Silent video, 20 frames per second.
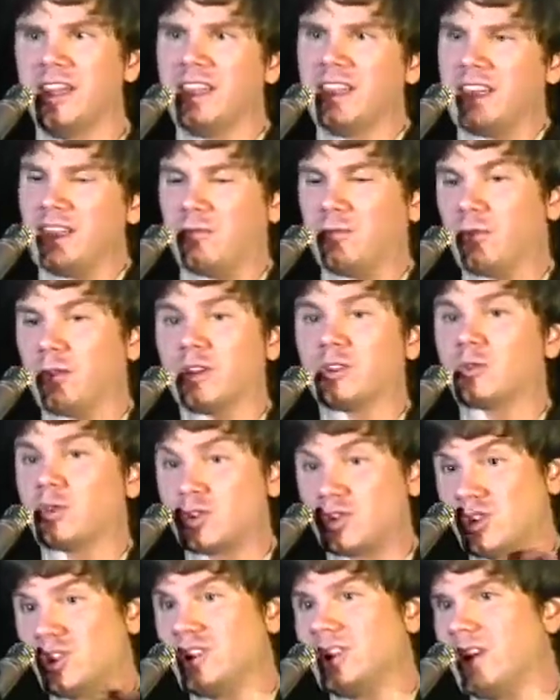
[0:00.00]
if you're
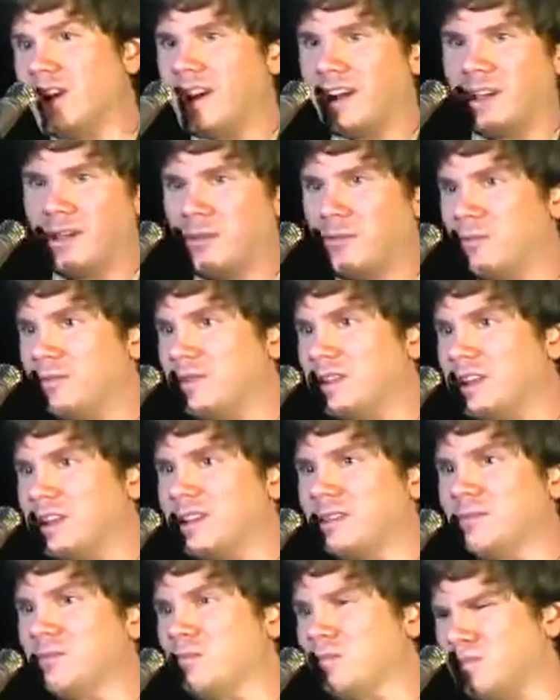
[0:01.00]
interested uh,
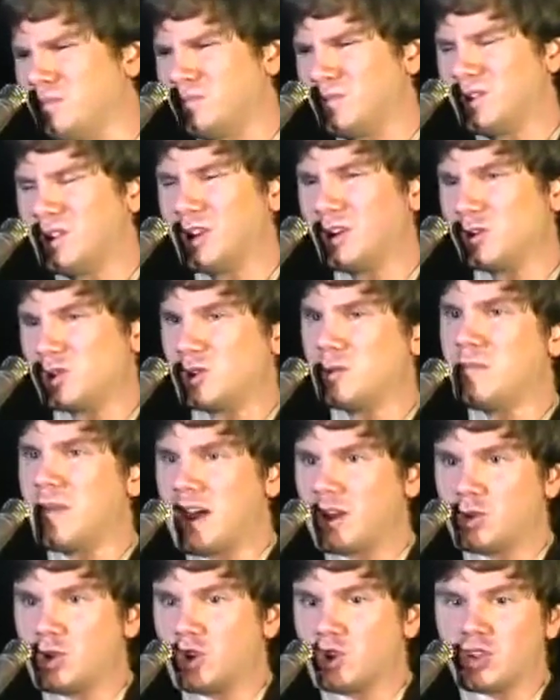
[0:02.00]
in you know some
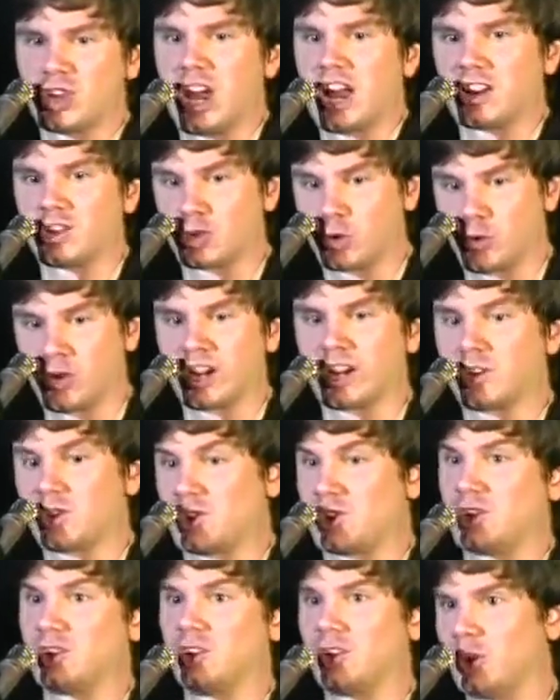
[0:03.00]
Magic Jack
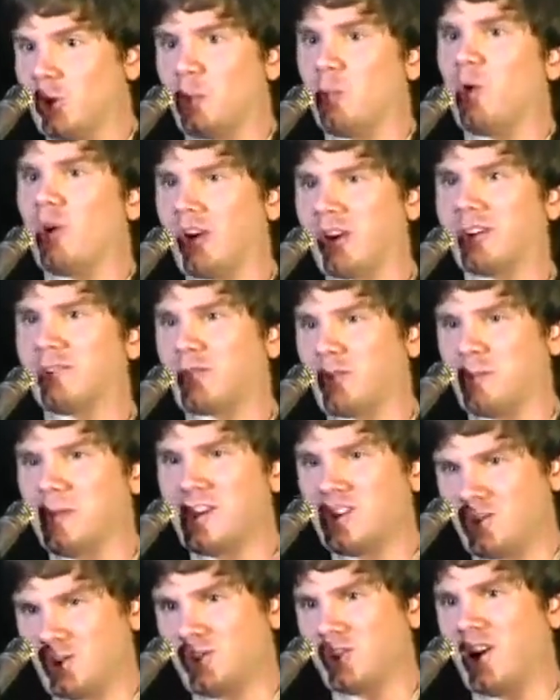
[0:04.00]
tricks and a little more
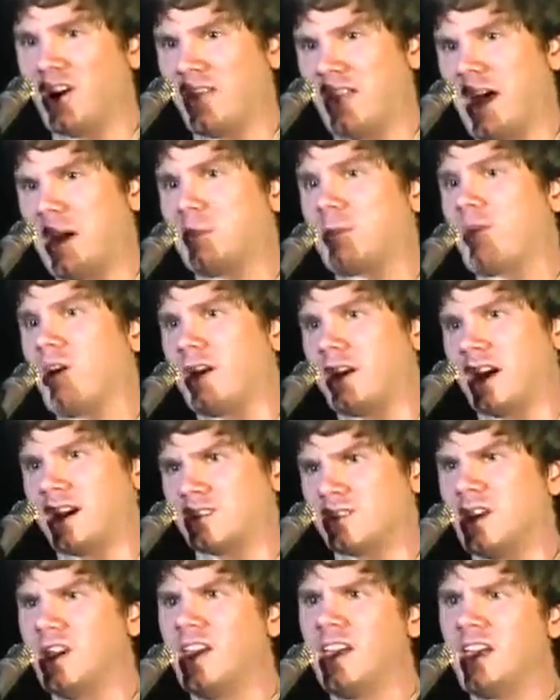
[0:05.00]
information on that
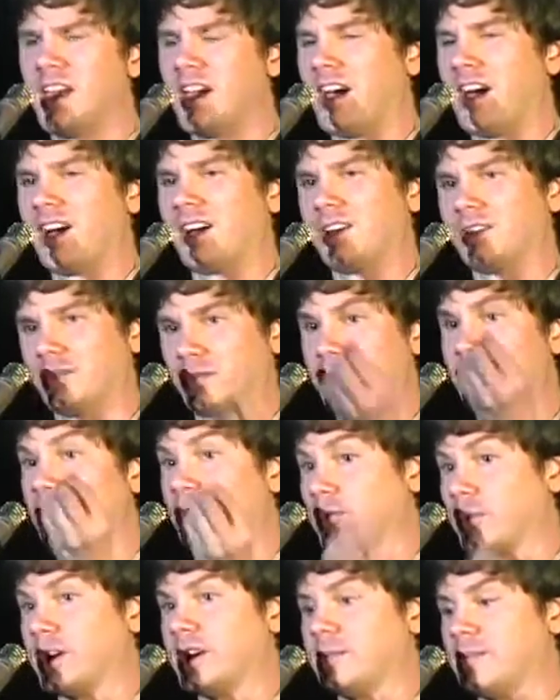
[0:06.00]
product, uh, feel
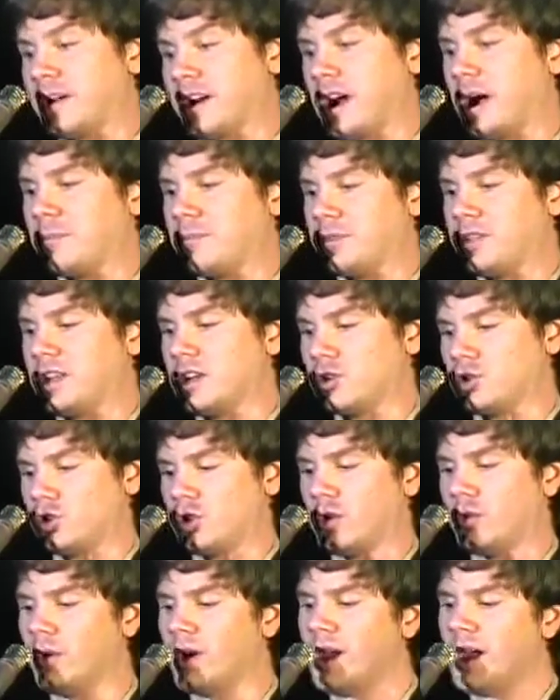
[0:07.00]
free to pick up the
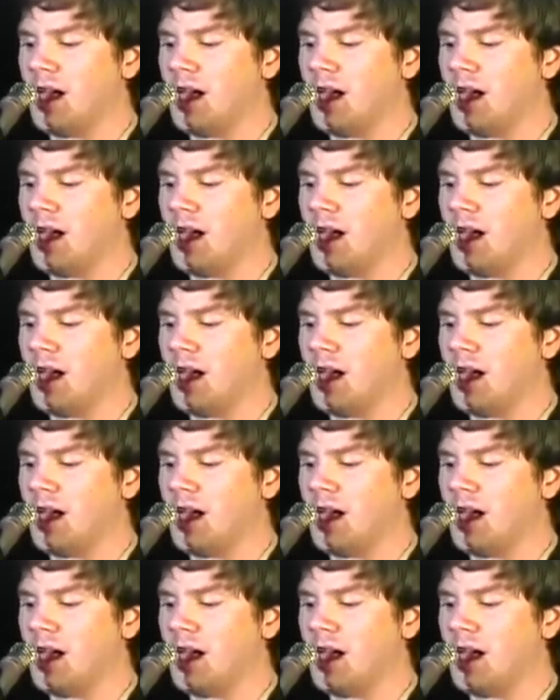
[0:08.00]
issue.